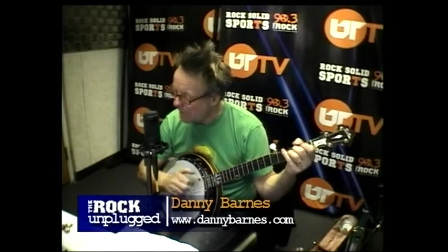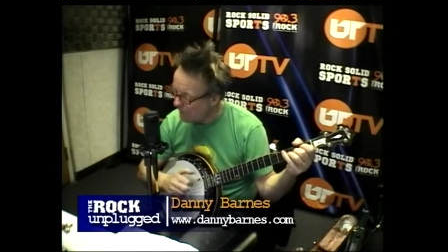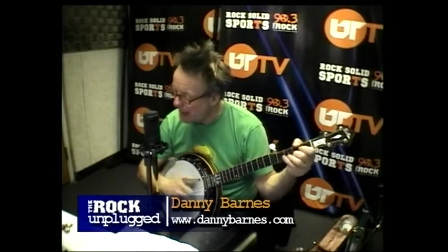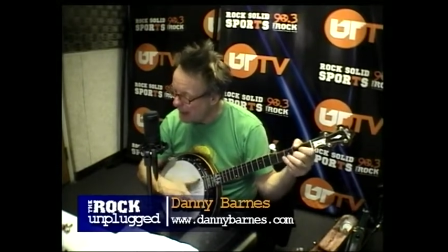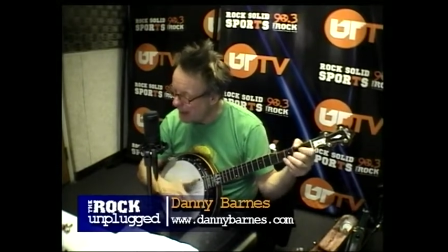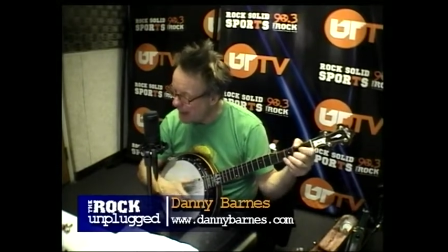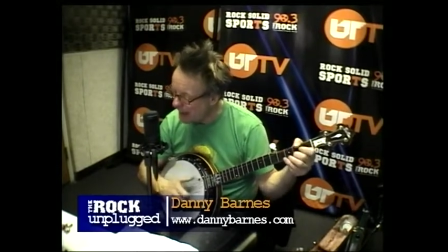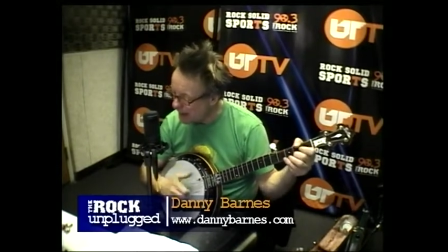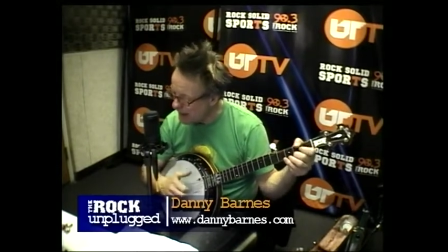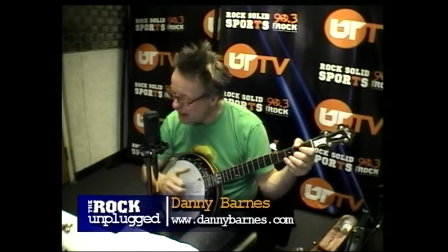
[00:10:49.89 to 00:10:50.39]

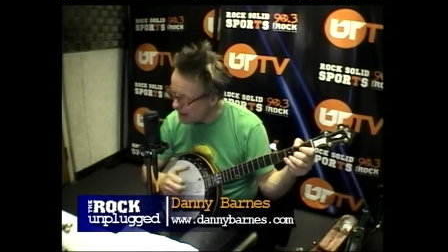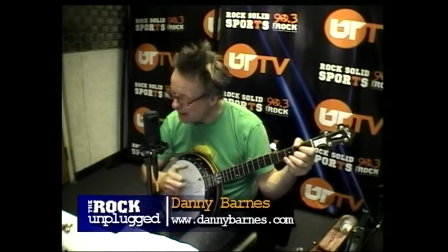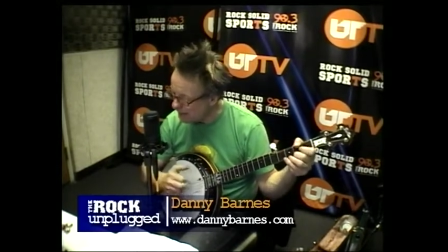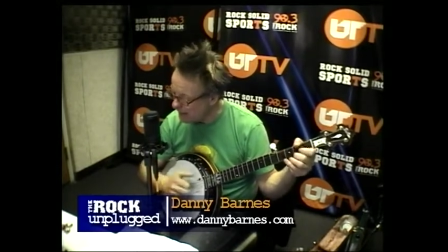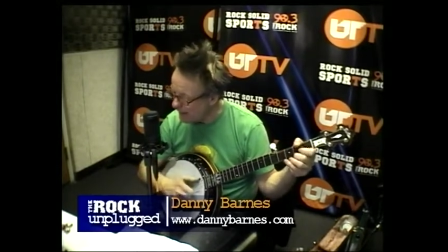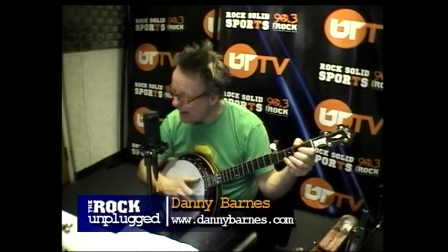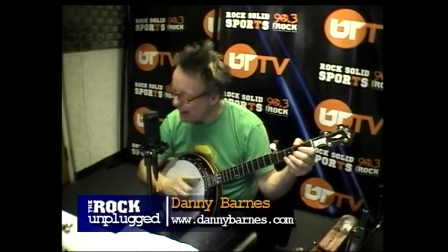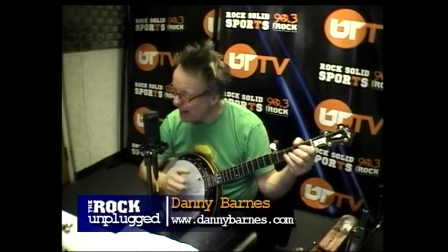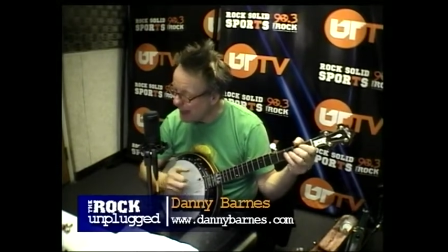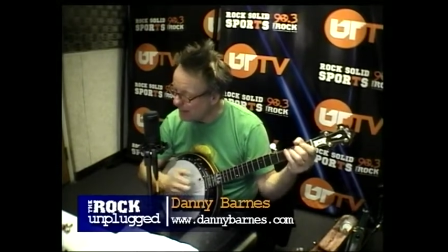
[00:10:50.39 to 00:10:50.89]
Punk
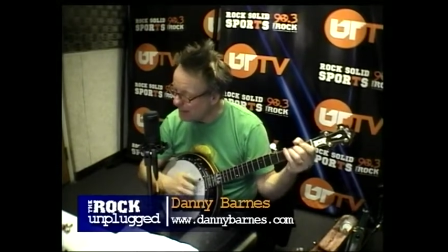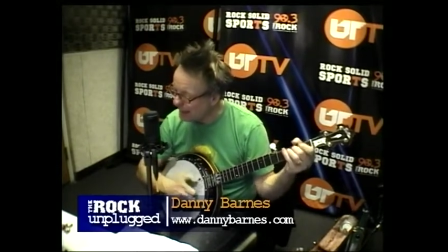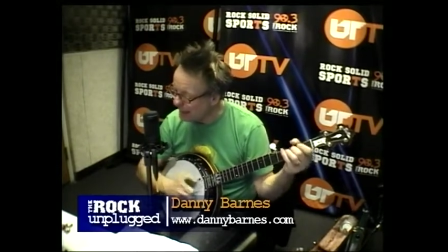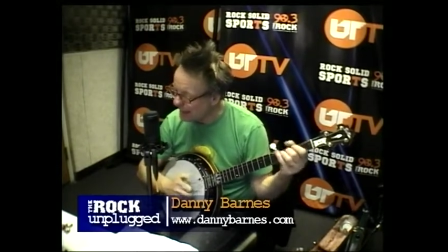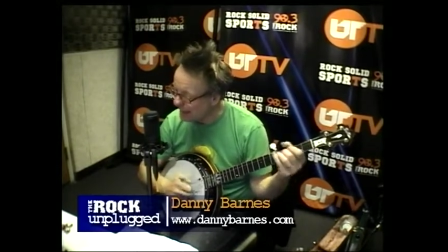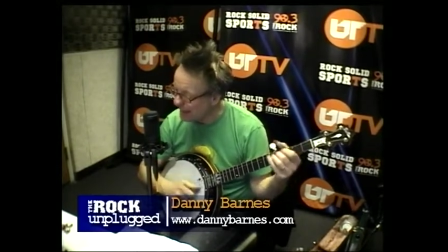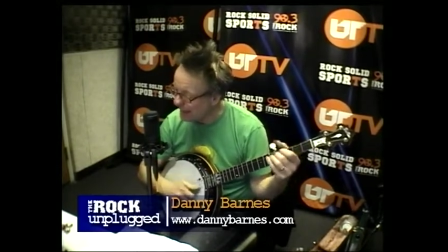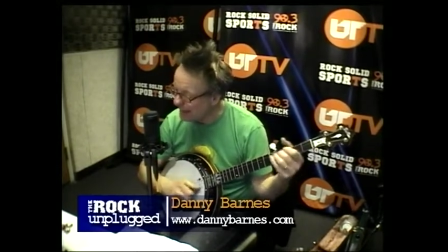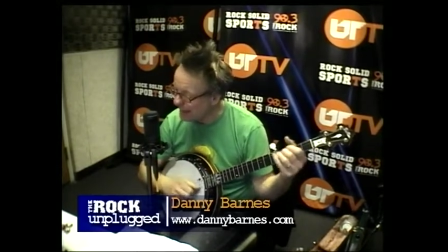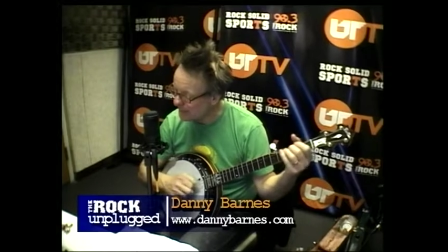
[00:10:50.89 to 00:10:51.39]
rock
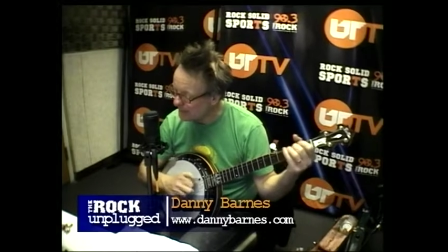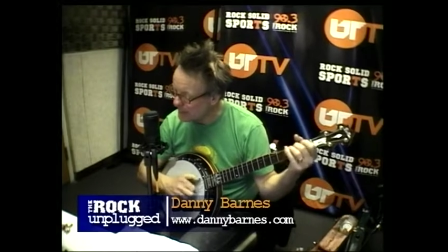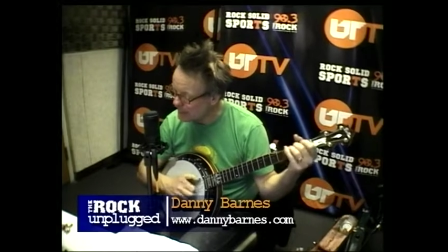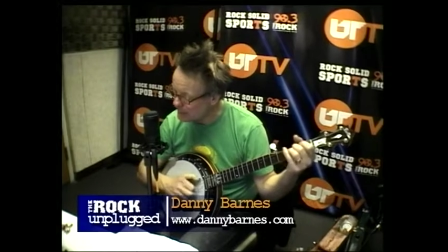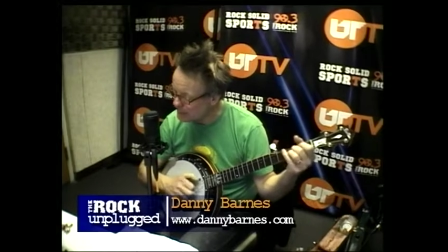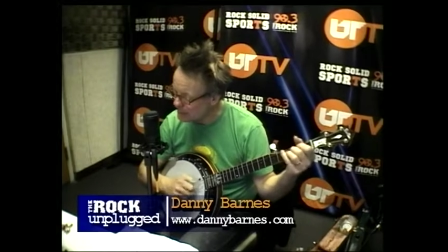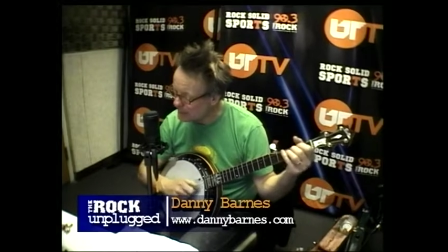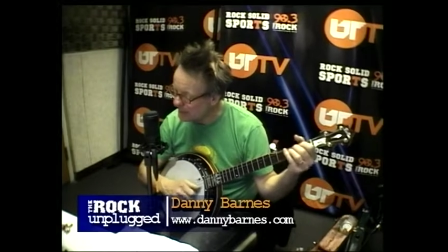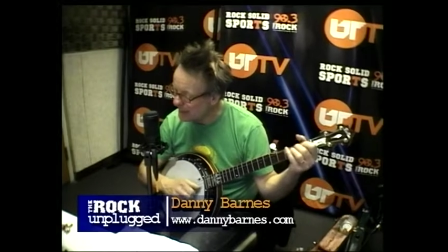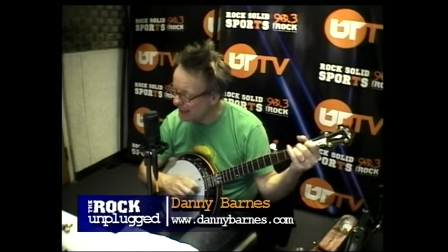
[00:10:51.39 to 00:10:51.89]
man, a
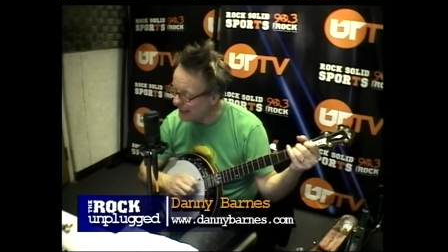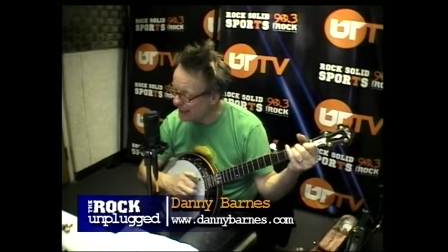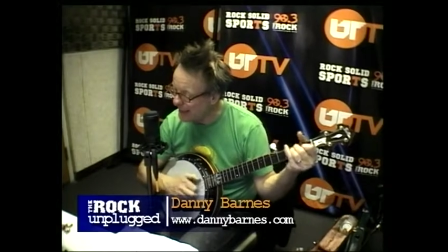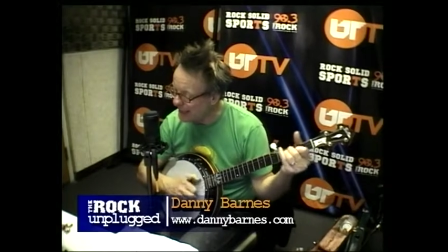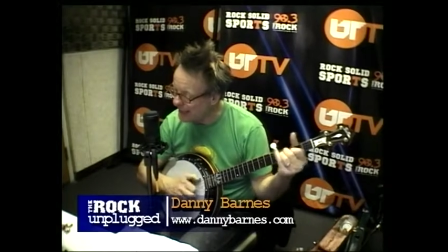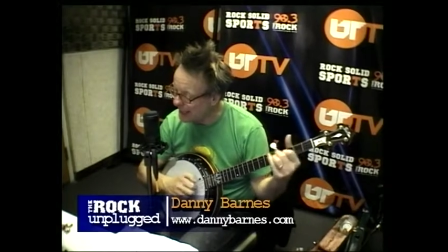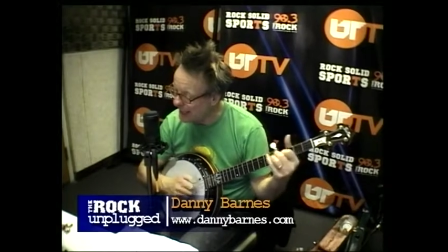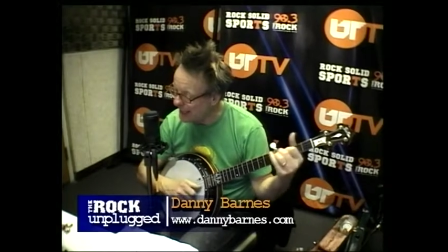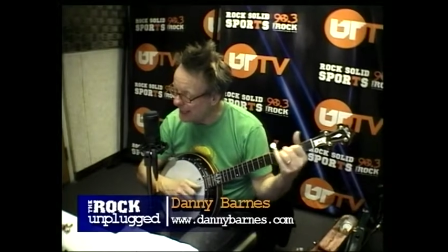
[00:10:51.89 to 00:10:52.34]
mojo hand,